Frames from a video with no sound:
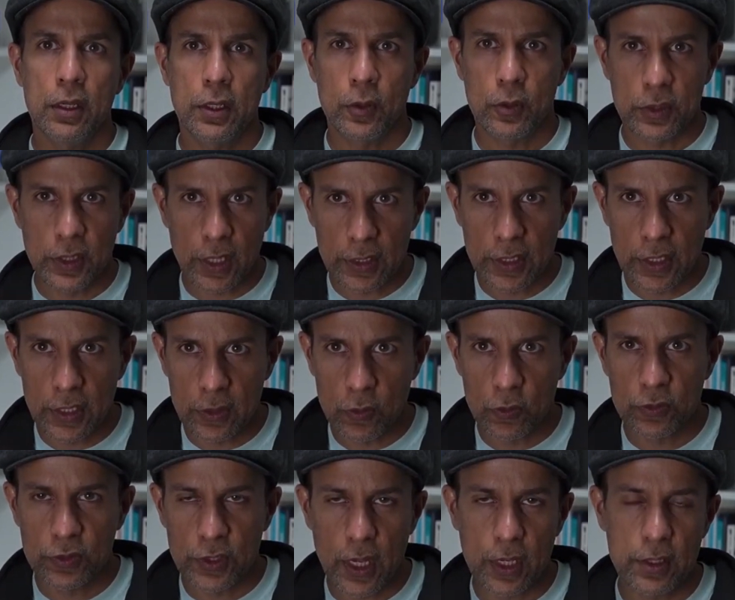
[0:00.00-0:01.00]
that the
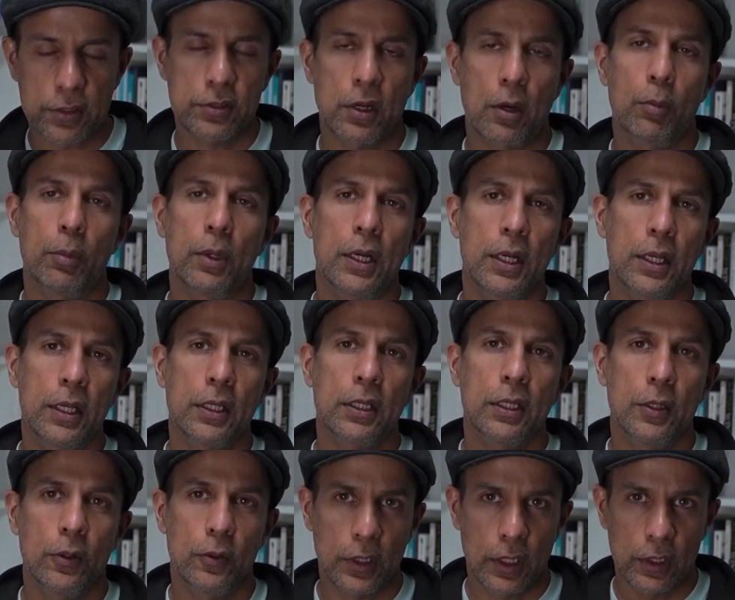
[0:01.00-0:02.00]
enthusiasts are
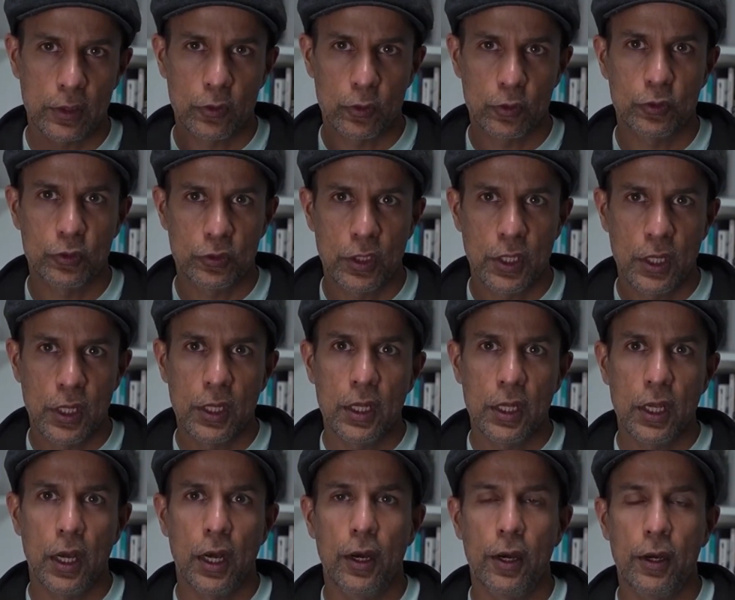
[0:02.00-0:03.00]
building, that those
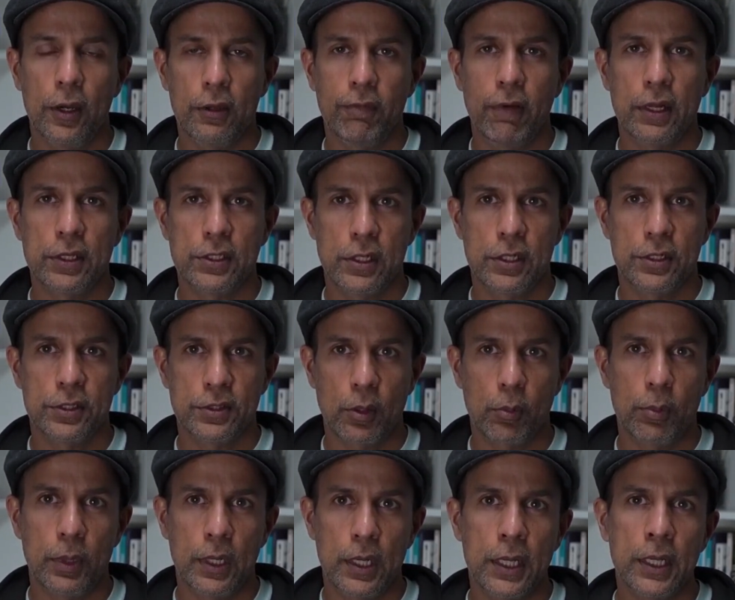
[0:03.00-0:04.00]
evangelists
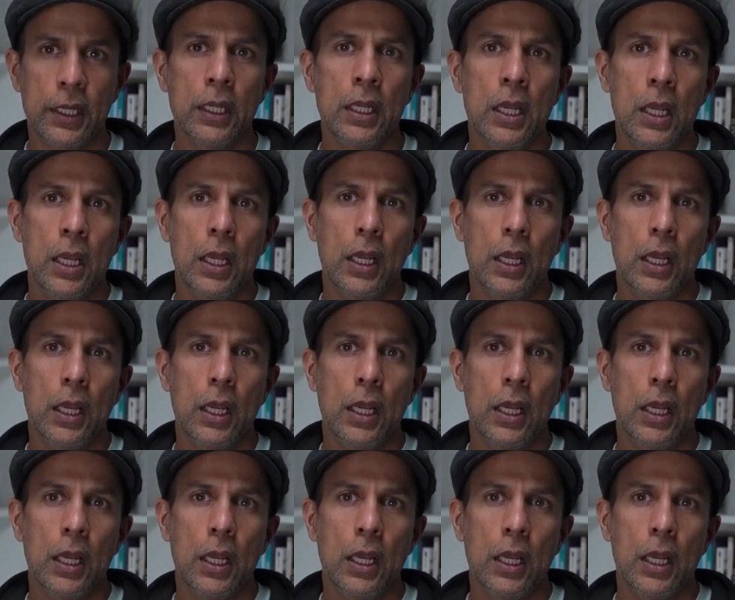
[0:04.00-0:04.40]
are building,